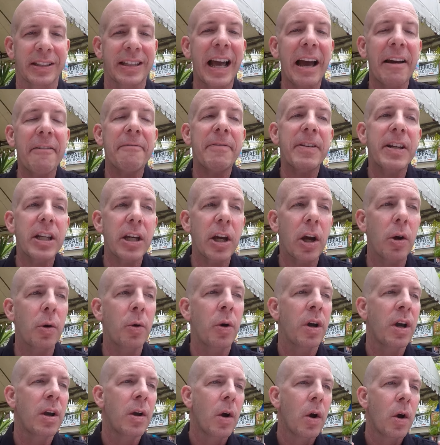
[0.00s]
that video
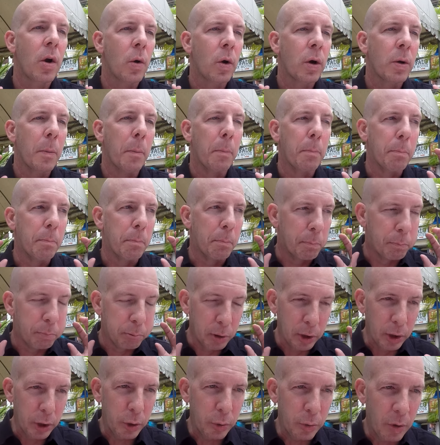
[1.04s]

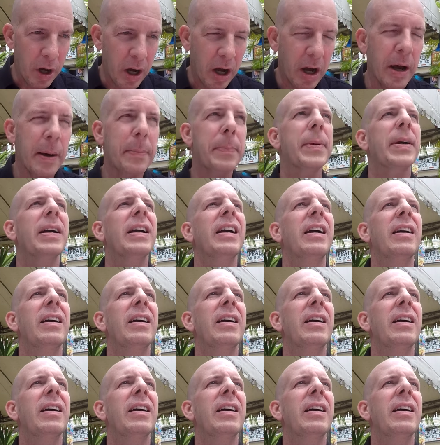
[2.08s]
blew up.